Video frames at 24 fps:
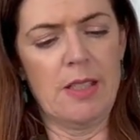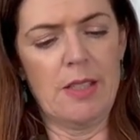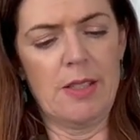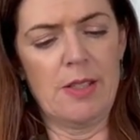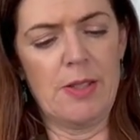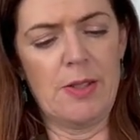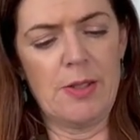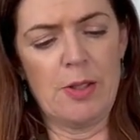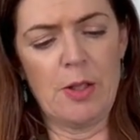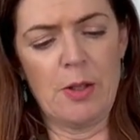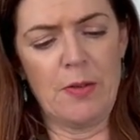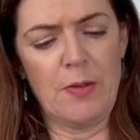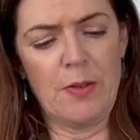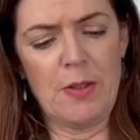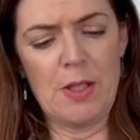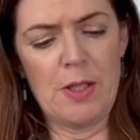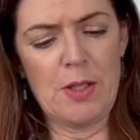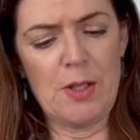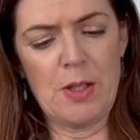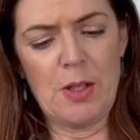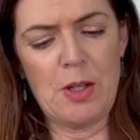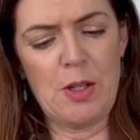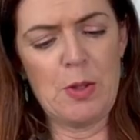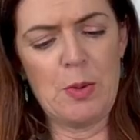the
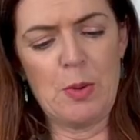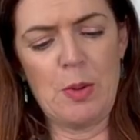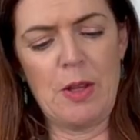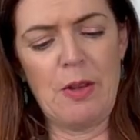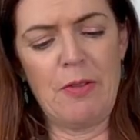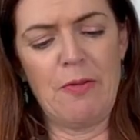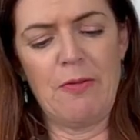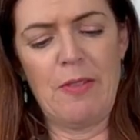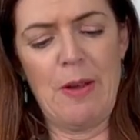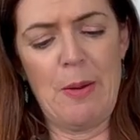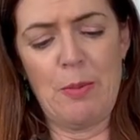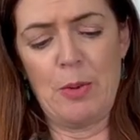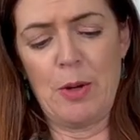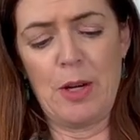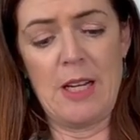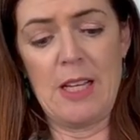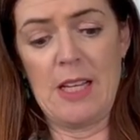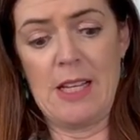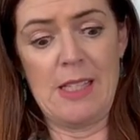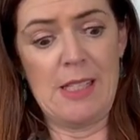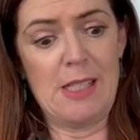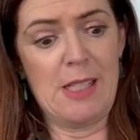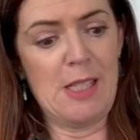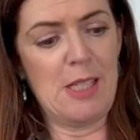softness goes with the
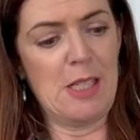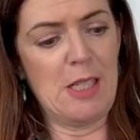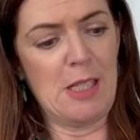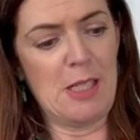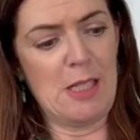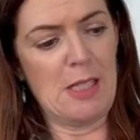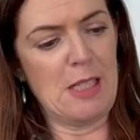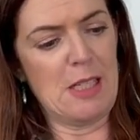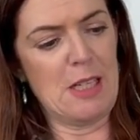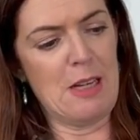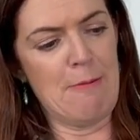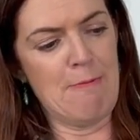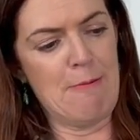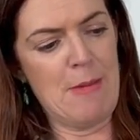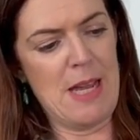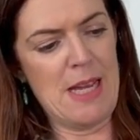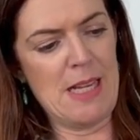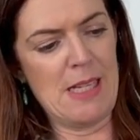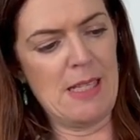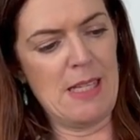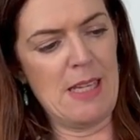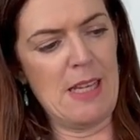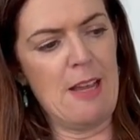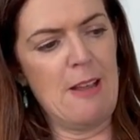fabric. It's just
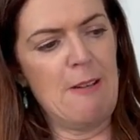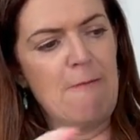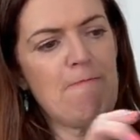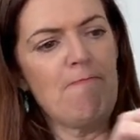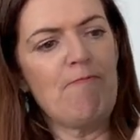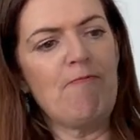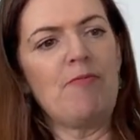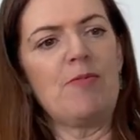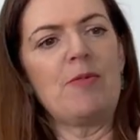amazing.